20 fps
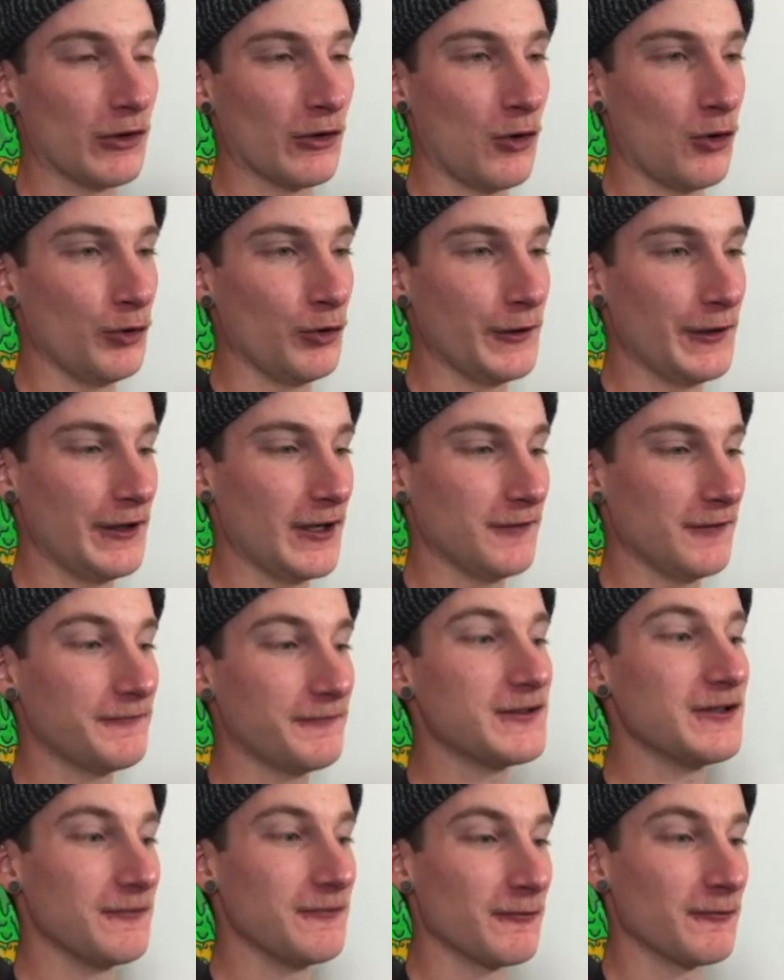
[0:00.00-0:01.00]
are old enough
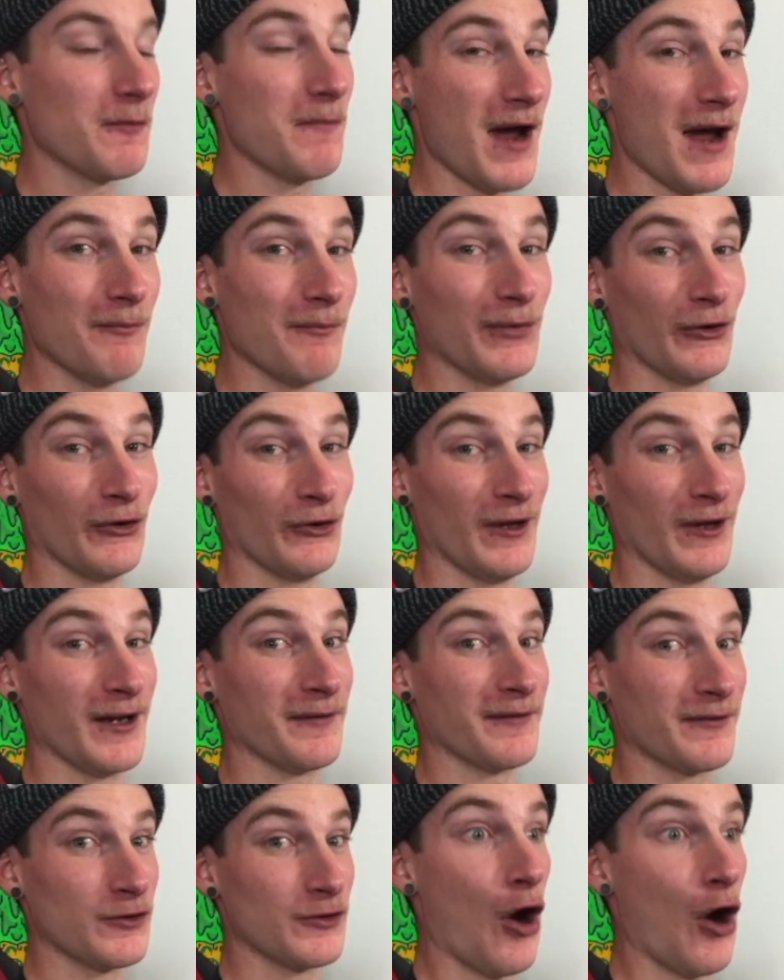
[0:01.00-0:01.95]
to remember, like,